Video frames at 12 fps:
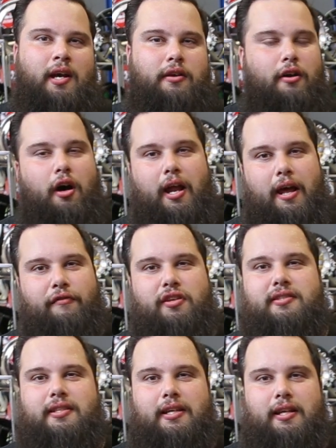Not every
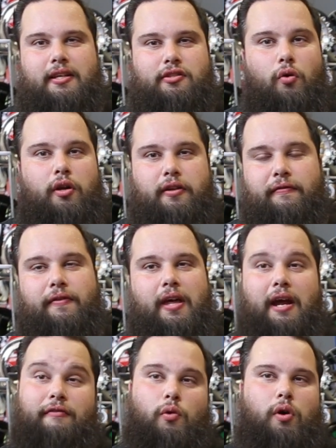seat is going to fit
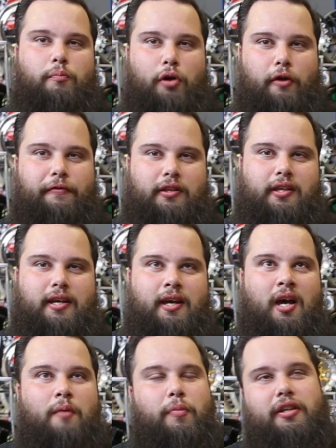everyone perfectly,
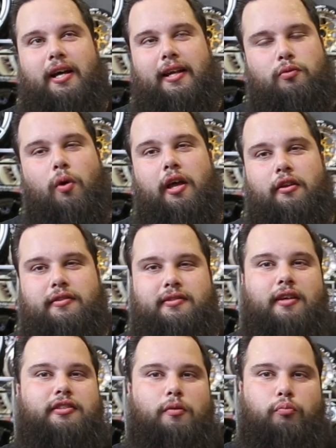but that's why there's
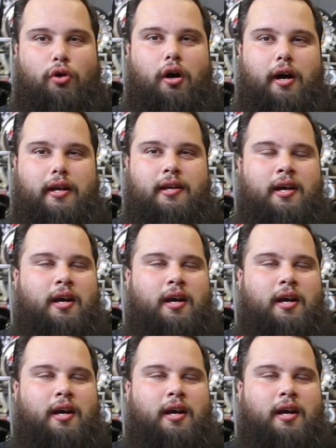such a broad